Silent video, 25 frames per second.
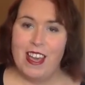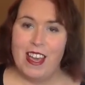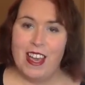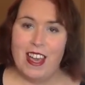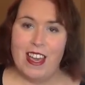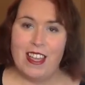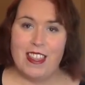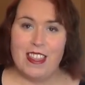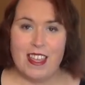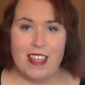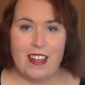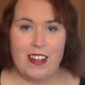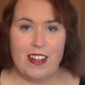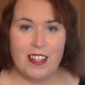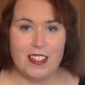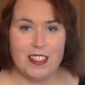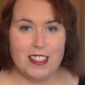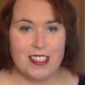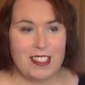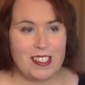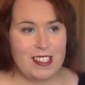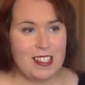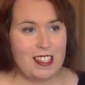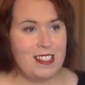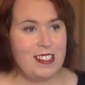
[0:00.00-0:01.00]
and then all of a
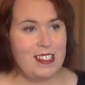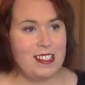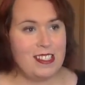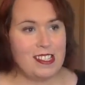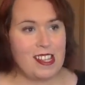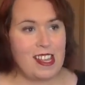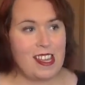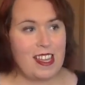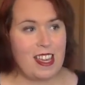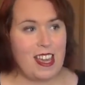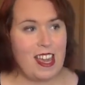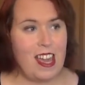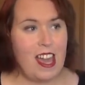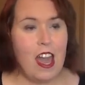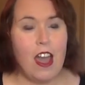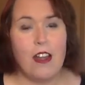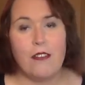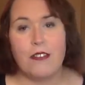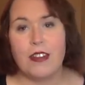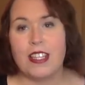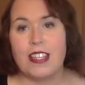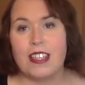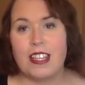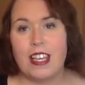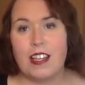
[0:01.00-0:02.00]
sudden like
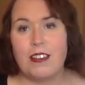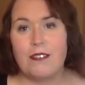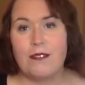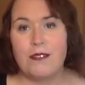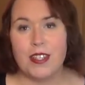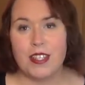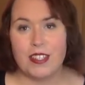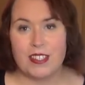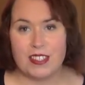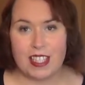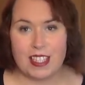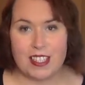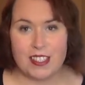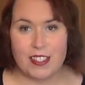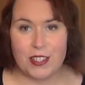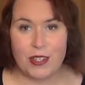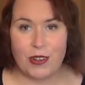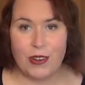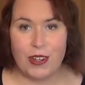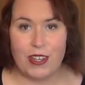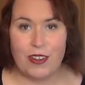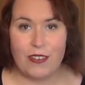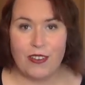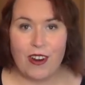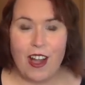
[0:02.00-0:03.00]
everything feels like it's
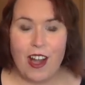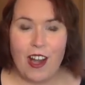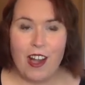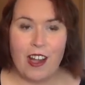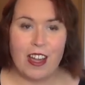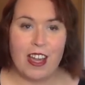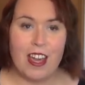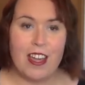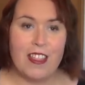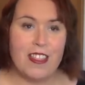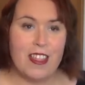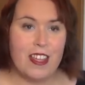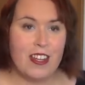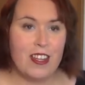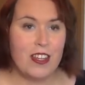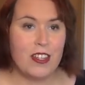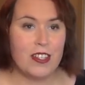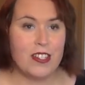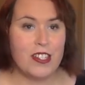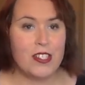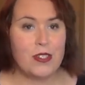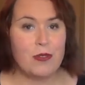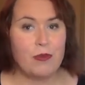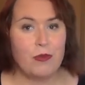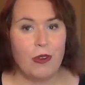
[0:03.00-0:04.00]
going wrong and then you're
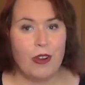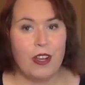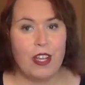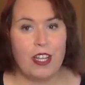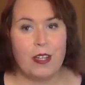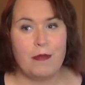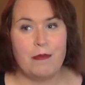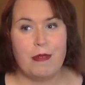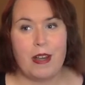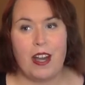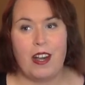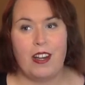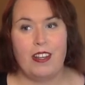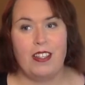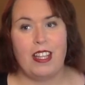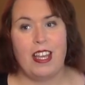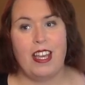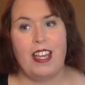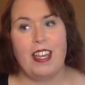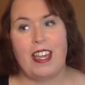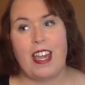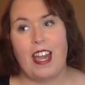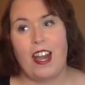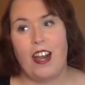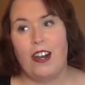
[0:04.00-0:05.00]
just worried about
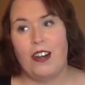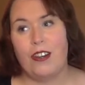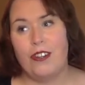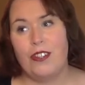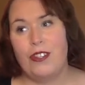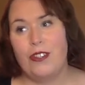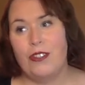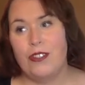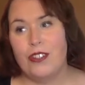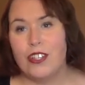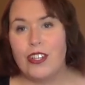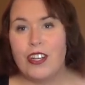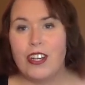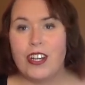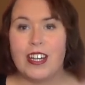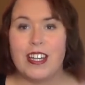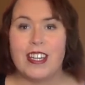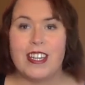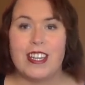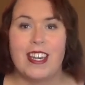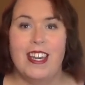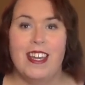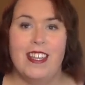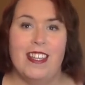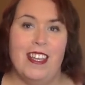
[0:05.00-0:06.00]
like how you
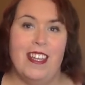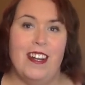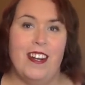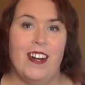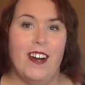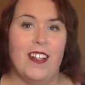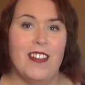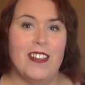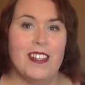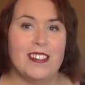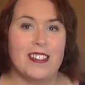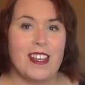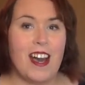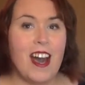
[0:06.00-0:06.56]
look and then all this